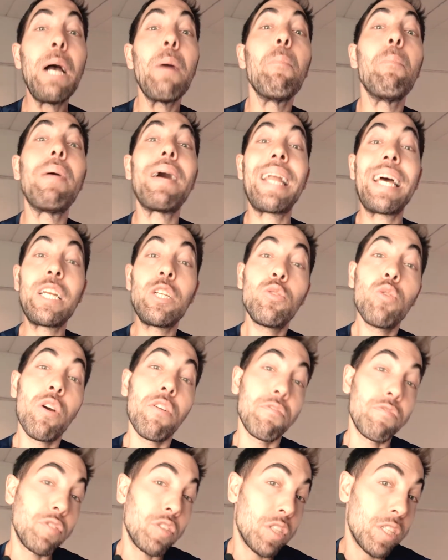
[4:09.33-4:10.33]
but I do
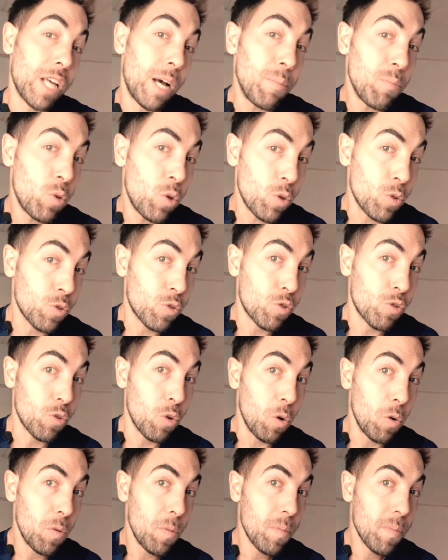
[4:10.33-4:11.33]
have some
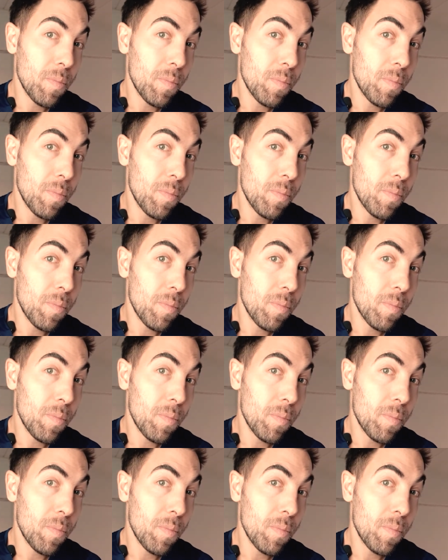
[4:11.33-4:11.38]
control.